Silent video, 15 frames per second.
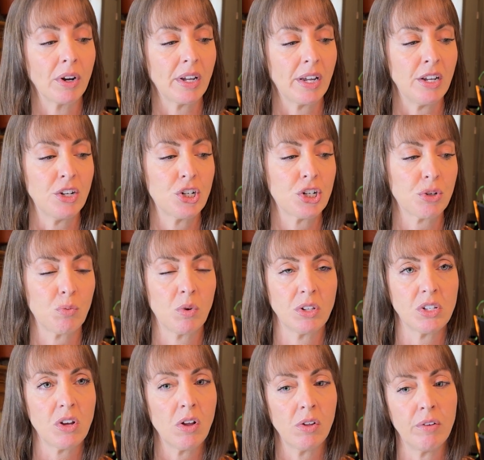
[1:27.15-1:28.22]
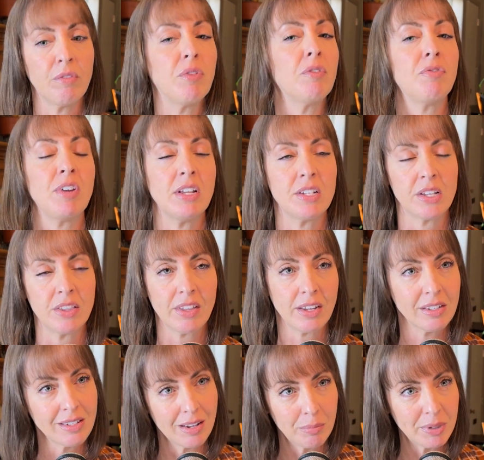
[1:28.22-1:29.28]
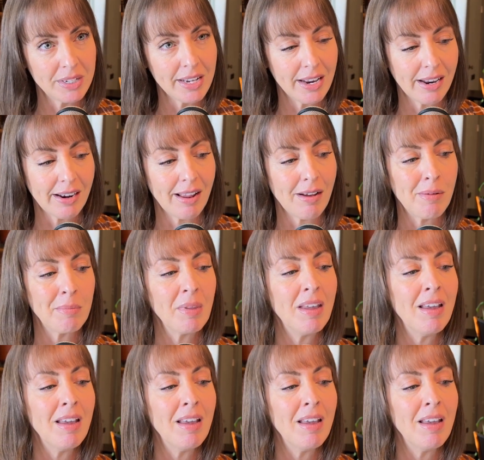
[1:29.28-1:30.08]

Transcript: each once all of the fees and things had been taken out.